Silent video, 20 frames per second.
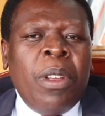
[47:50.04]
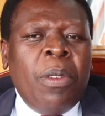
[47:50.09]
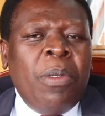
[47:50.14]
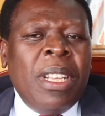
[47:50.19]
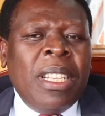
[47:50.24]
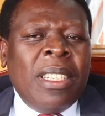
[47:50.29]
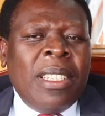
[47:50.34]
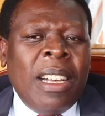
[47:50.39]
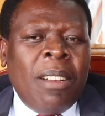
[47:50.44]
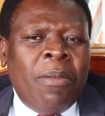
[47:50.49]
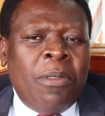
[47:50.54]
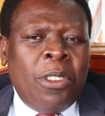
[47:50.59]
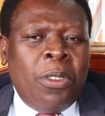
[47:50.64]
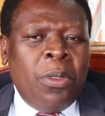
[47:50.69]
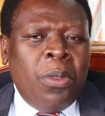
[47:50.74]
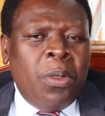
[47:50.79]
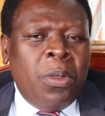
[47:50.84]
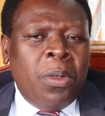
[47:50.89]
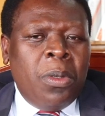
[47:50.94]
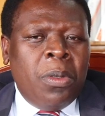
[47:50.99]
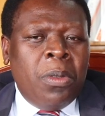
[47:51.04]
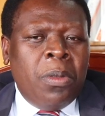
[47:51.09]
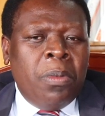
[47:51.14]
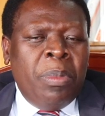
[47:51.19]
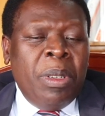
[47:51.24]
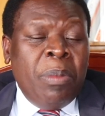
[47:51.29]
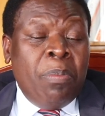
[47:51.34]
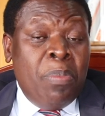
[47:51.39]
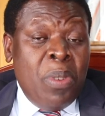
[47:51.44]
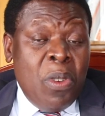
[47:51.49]
We, we just have
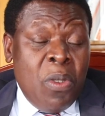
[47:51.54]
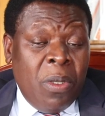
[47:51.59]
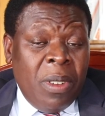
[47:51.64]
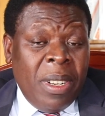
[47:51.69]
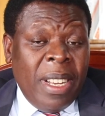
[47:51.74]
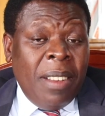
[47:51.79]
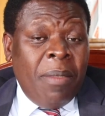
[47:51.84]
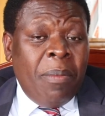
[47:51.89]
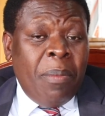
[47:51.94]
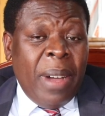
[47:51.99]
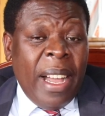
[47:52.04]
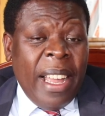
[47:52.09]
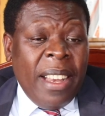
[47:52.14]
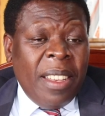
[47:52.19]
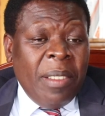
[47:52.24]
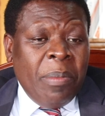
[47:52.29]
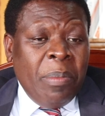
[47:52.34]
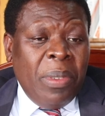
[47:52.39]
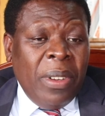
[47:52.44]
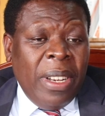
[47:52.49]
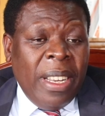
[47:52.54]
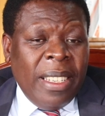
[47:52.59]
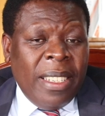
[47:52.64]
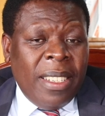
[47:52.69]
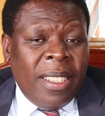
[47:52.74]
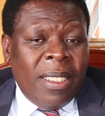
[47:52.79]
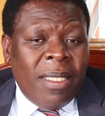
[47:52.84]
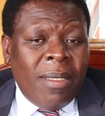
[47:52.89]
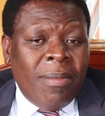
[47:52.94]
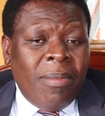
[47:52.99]
to be bold and bite the
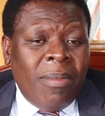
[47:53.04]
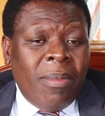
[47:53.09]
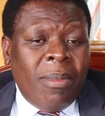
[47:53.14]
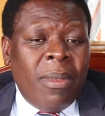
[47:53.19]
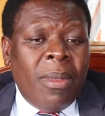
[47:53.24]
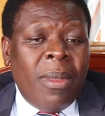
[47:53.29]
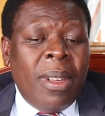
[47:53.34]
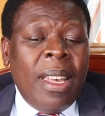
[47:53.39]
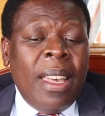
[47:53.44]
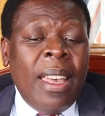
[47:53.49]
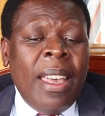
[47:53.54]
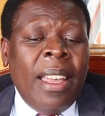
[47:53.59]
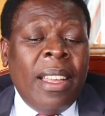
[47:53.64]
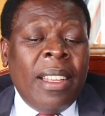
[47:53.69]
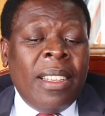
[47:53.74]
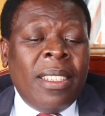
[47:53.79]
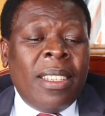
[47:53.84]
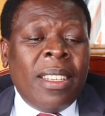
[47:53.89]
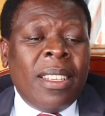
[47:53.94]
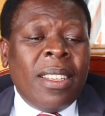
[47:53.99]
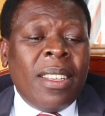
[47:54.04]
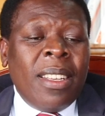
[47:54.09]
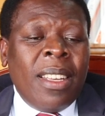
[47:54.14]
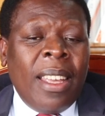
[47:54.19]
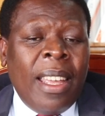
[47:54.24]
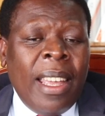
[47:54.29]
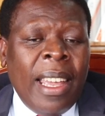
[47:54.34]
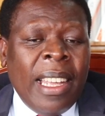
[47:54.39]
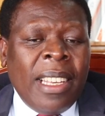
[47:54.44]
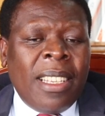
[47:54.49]
bullet and
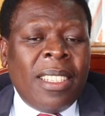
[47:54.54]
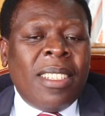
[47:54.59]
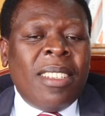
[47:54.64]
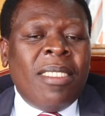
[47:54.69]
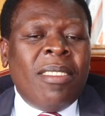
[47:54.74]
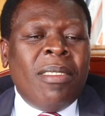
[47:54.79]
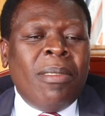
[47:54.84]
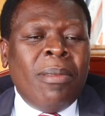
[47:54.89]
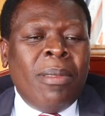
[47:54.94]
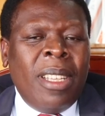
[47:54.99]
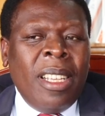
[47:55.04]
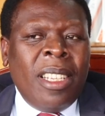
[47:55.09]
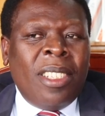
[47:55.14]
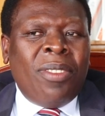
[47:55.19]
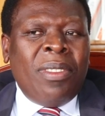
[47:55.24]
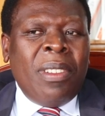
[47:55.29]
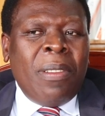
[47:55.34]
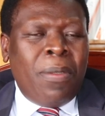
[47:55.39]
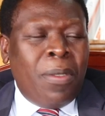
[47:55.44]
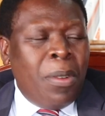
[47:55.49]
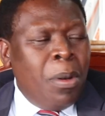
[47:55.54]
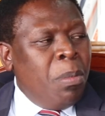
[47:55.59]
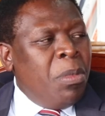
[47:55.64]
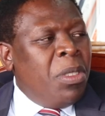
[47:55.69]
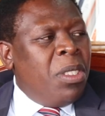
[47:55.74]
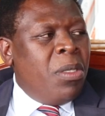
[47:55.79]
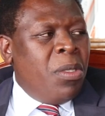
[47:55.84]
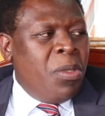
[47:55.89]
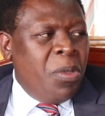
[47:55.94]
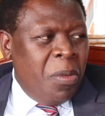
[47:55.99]
get these
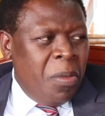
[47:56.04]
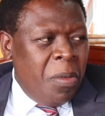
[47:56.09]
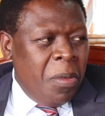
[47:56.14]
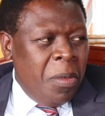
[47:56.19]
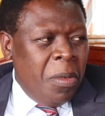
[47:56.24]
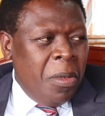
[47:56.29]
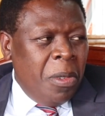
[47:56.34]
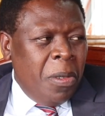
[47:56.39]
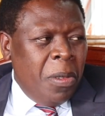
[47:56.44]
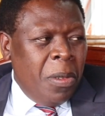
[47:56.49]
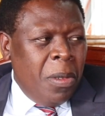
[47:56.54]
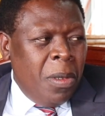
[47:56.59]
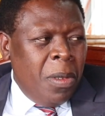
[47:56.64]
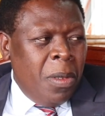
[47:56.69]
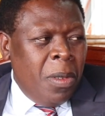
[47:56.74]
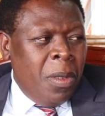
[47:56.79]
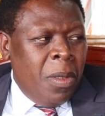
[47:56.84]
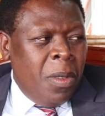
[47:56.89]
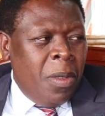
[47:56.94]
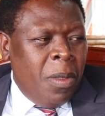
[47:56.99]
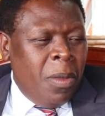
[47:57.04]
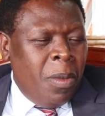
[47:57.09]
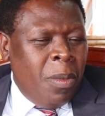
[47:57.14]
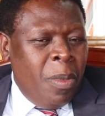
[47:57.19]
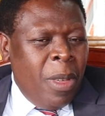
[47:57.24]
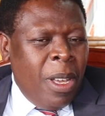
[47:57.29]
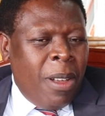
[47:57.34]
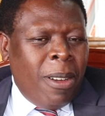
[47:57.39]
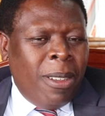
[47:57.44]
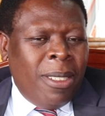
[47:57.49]
reforms through.
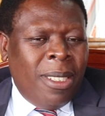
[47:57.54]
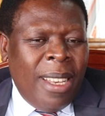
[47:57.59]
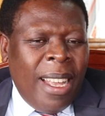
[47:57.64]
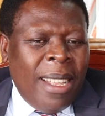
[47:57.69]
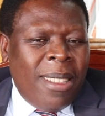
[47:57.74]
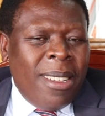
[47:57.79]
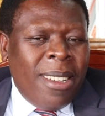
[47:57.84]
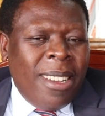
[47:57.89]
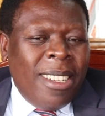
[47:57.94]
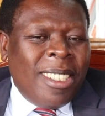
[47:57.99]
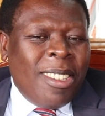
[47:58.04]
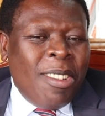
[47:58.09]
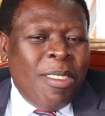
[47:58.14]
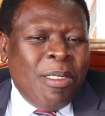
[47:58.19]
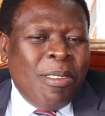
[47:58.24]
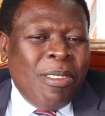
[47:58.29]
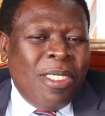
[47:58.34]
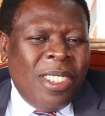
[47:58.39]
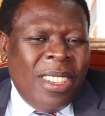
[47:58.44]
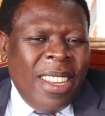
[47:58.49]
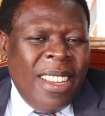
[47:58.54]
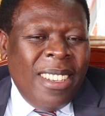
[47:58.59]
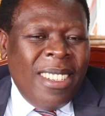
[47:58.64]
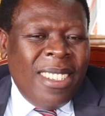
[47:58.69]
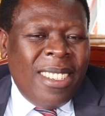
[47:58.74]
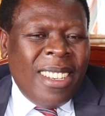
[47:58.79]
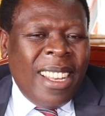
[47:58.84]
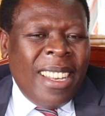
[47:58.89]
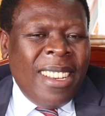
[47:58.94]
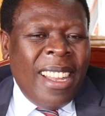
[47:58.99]
Because nothing is going to
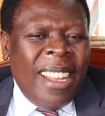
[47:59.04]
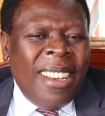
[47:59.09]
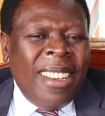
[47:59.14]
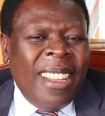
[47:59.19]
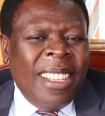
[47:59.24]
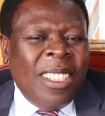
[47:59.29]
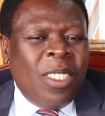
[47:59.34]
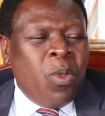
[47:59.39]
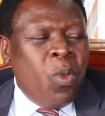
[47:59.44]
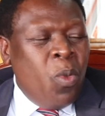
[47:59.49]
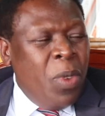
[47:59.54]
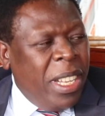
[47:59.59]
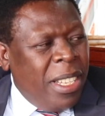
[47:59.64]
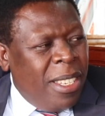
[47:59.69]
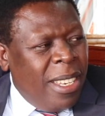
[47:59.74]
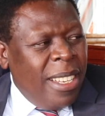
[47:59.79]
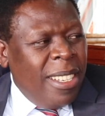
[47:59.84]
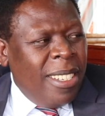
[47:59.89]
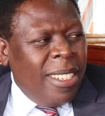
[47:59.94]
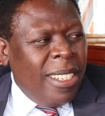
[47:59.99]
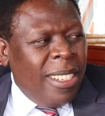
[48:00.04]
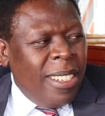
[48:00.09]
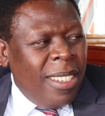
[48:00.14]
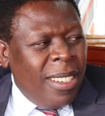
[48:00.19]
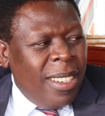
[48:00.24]
change unless we change